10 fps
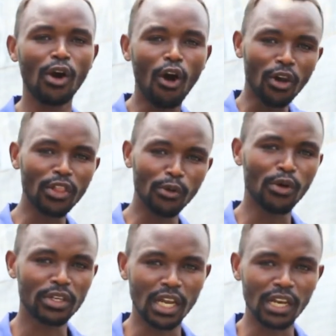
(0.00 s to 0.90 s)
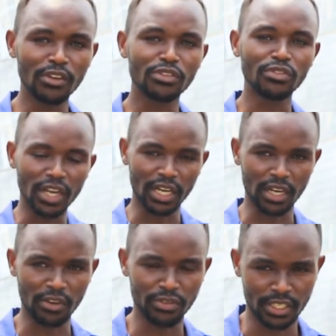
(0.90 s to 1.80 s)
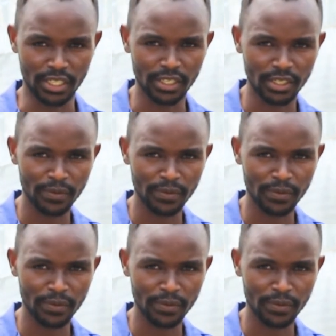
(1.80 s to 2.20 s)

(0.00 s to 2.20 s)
all the water lives via gravity,